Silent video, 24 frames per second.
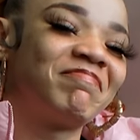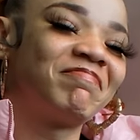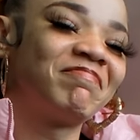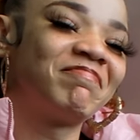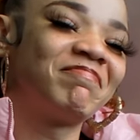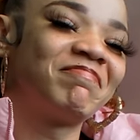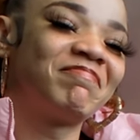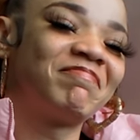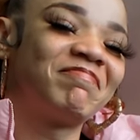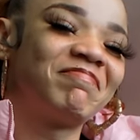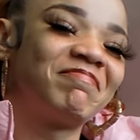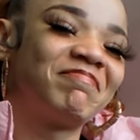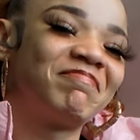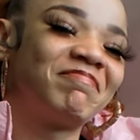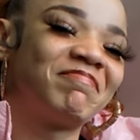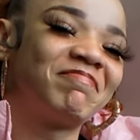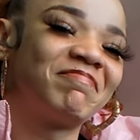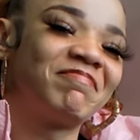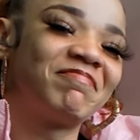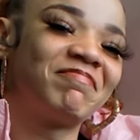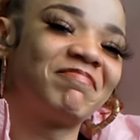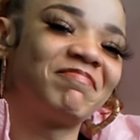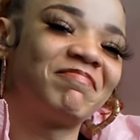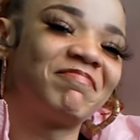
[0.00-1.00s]

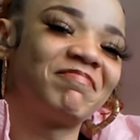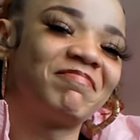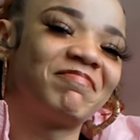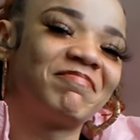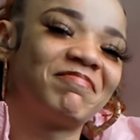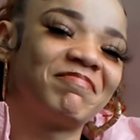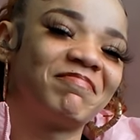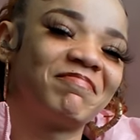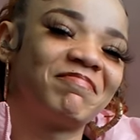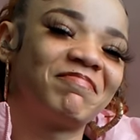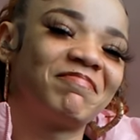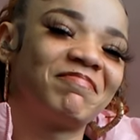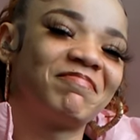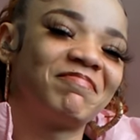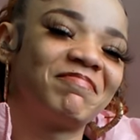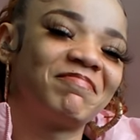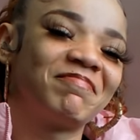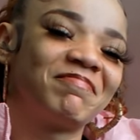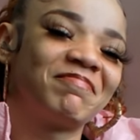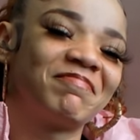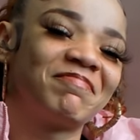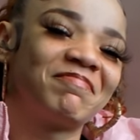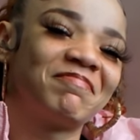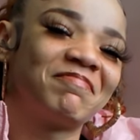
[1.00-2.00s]

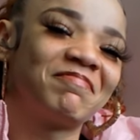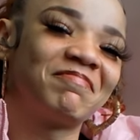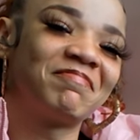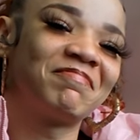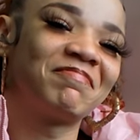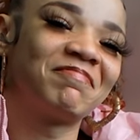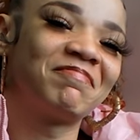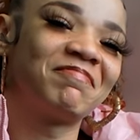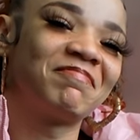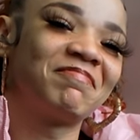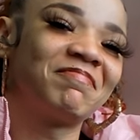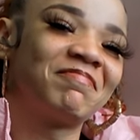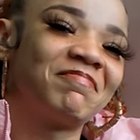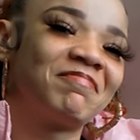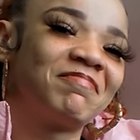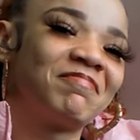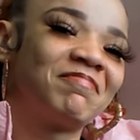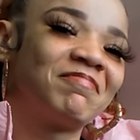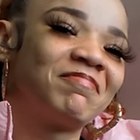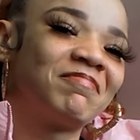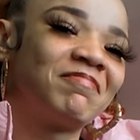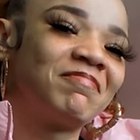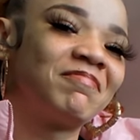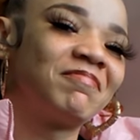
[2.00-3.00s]

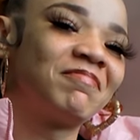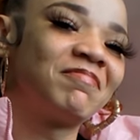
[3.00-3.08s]
Nothing is said.